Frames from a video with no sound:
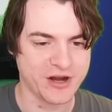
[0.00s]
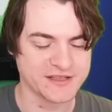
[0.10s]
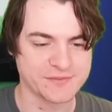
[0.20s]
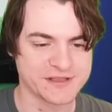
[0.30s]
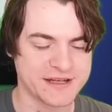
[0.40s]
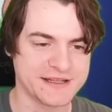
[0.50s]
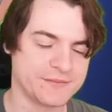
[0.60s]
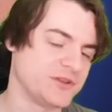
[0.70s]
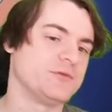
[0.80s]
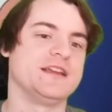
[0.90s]
some cities
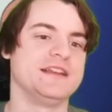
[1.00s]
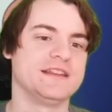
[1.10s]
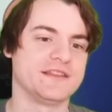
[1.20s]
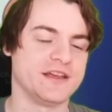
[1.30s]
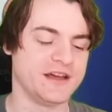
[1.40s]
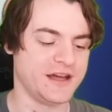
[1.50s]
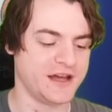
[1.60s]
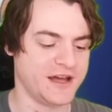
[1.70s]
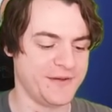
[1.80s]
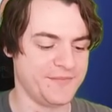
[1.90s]
in between that,
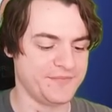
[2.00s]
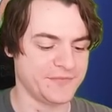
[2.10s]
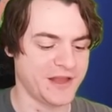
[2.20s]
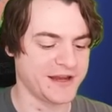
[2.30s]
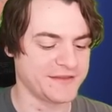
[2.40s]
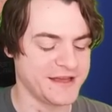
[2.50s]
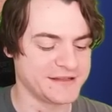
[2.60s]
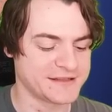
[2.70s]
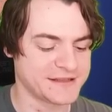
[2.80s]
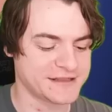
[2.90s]

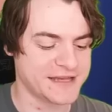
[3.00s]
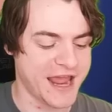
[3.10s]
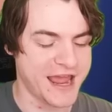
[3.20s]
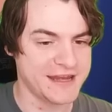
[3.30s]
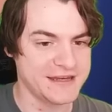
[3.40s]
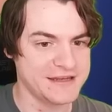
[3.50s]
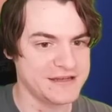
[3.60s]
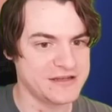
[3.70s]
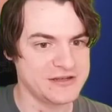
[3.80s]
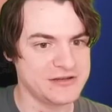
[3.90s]
there's
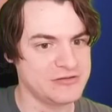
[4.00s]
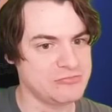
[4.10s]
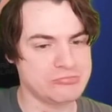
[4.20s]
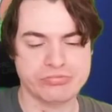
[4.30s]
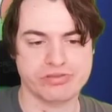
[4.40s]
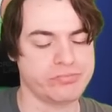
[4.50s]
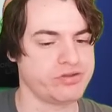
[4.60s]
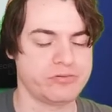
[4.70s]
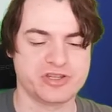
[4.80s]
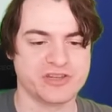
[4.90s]
Stan
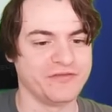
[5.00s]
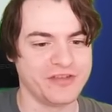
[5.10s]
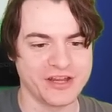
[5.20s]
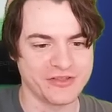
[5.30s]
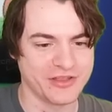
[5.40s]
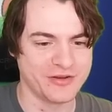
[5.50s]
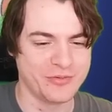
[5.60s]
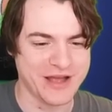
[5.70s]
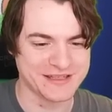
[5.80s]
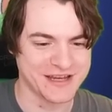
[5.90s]
something on the
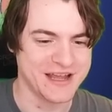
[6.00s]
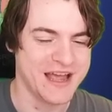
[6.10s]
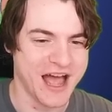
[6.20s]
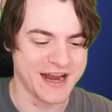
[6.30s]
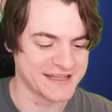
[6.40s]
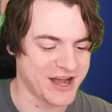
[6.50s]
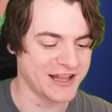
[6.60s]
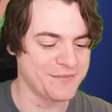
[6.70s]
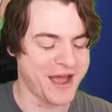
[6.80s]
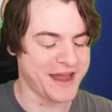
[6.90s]
west coast. Okay, so
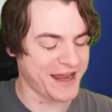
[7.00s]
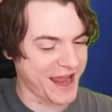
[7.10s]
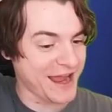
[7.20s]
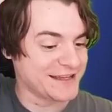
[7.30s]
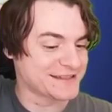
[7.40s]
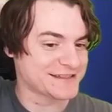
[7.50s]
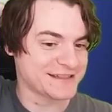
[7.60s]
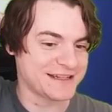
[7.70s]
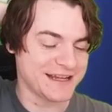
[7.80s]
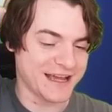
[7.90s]
Isle of Man has...
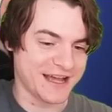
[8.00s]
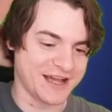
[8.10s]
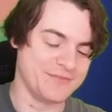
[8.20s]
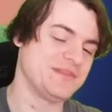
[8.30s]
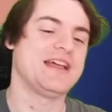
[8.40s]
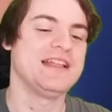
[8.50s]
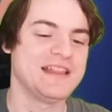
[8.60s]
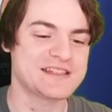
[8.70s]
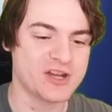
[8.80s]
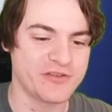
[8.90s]

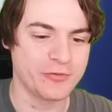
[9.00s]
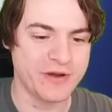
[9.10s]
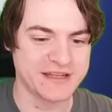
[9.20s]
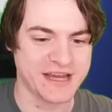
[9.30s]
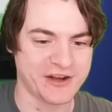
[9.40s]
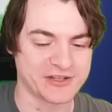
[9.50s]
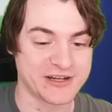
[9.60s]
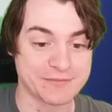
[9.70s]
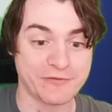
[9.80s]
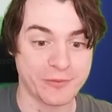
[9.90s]
let's go for the weird
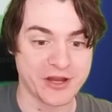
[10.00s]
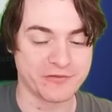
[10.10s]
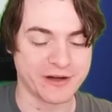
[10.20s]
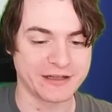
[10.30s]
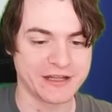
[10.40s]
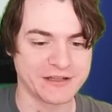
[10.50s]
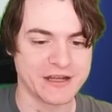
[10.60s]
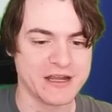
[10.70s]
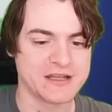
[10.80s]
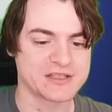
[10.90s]
territories before we go for England.
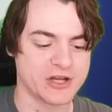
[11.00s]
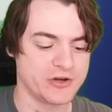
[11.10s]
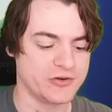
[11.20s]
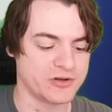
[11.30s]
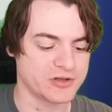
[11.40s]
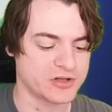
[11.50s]
So